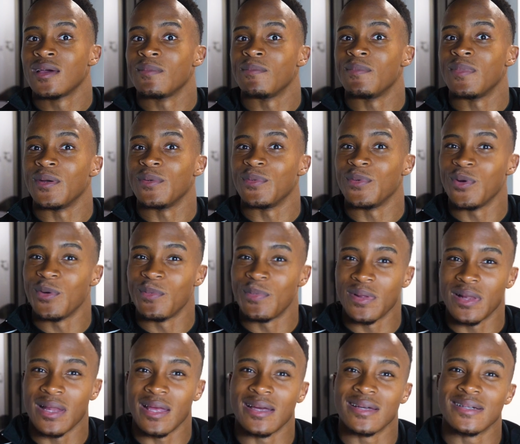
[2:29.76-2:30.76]
But we'll
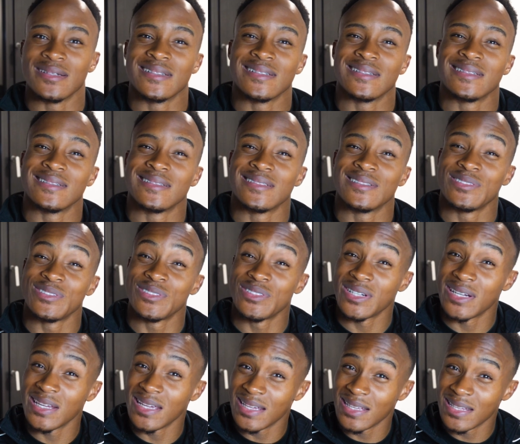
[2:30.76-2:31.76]
be like, oh,
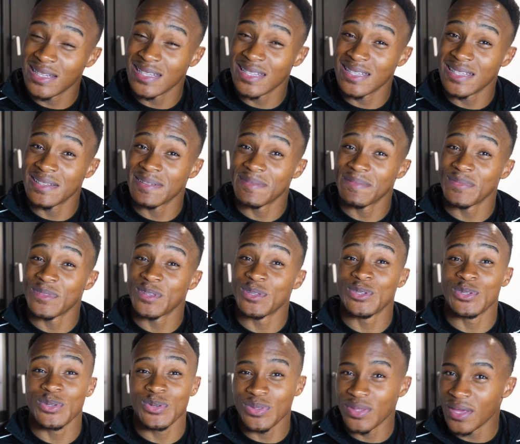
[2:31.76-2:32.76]
really? You
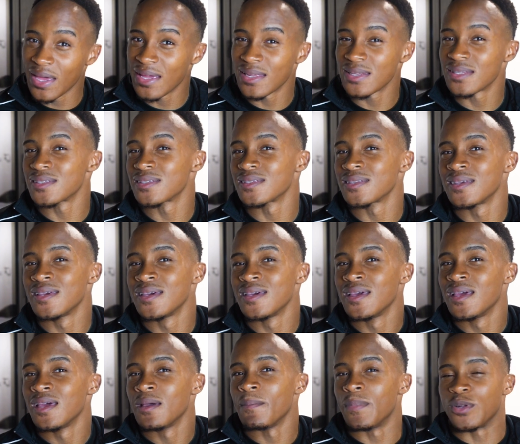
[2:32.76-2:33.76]
do that?
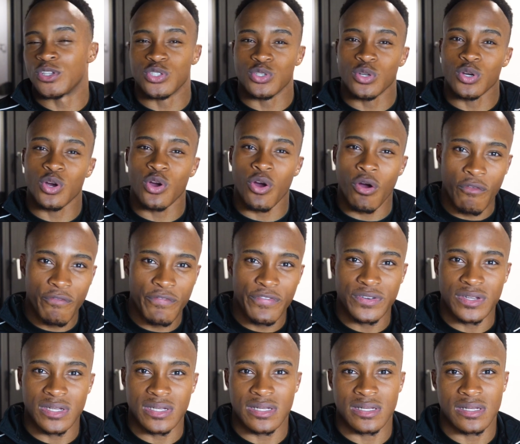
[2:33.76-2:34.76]
But you're not
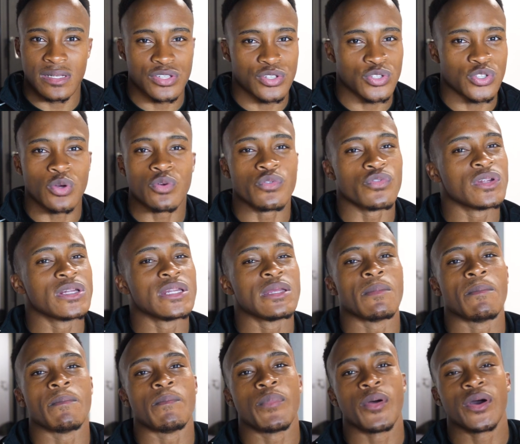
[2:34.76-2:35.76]
confident in it. You don't really
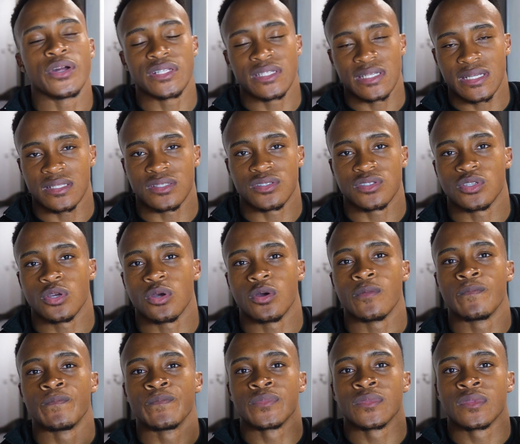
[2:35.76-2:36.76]
embody it.
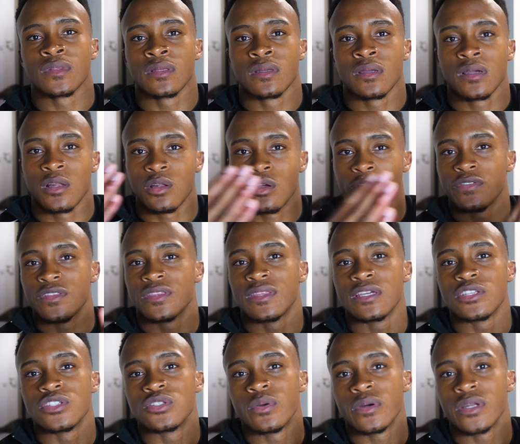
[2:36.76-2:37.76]
So a lot of the
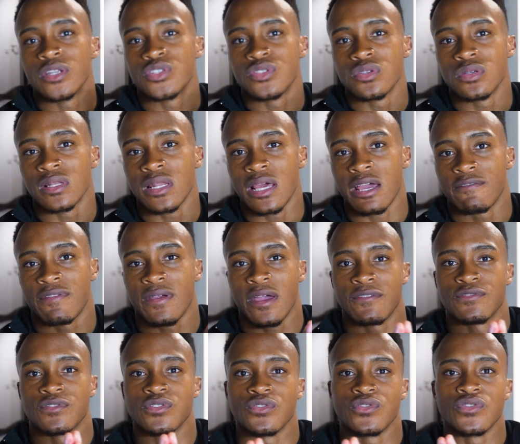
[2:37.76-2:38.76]
things you want to do in life
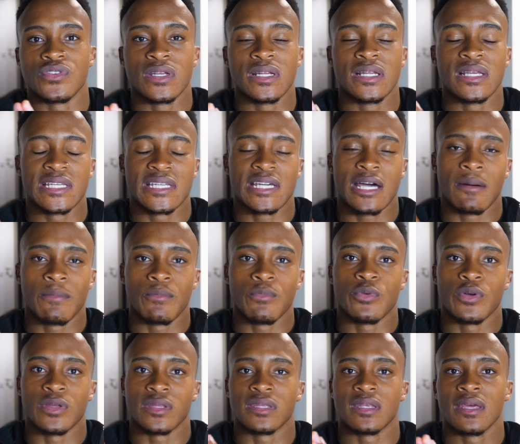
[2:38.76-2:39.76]
have to really come
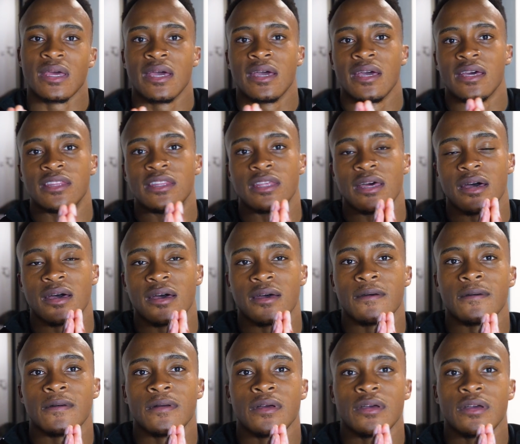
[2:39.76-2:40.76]
with the